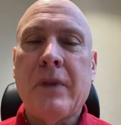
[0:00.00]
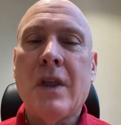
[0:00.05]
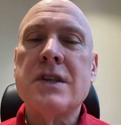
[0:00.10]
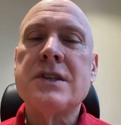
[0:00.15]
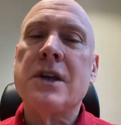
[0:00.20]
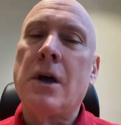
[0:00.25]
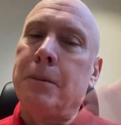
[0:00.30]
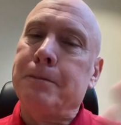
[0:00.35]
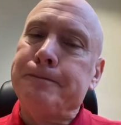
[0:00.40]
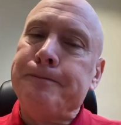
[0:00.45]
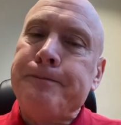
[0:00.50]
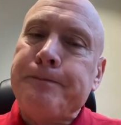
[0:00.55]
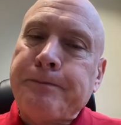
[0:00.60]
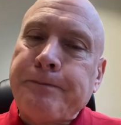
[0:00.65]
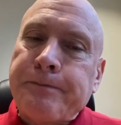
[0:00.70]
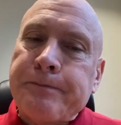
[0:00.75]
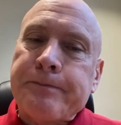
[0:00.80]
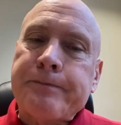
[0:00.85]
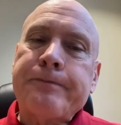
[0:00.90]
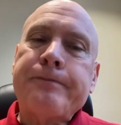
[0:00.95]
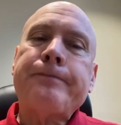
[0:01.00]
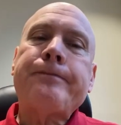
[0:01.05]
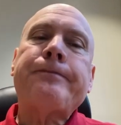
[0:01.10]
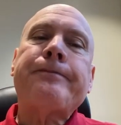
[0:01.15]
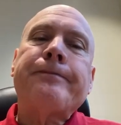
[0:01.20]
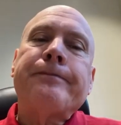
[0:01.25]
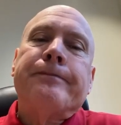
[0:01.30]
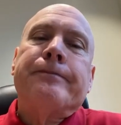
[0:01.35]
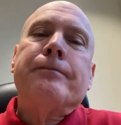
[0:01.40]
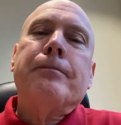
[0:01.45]
So,
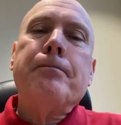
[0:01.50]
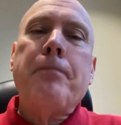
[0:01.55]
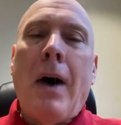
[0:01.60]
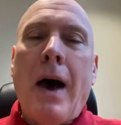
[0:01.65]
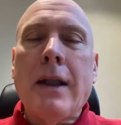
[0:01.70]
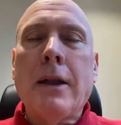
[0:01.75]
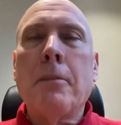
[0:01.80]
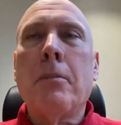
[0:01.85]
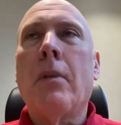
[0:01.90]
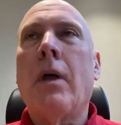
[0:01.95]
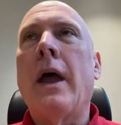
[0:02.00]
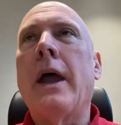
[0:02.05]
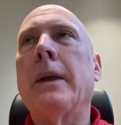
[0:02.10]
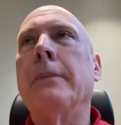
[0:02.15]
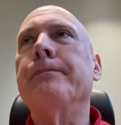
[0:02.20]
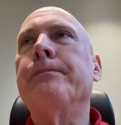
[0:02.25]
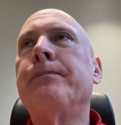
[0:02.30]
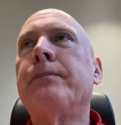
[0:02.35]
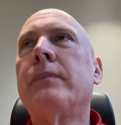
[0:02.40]
bottom line,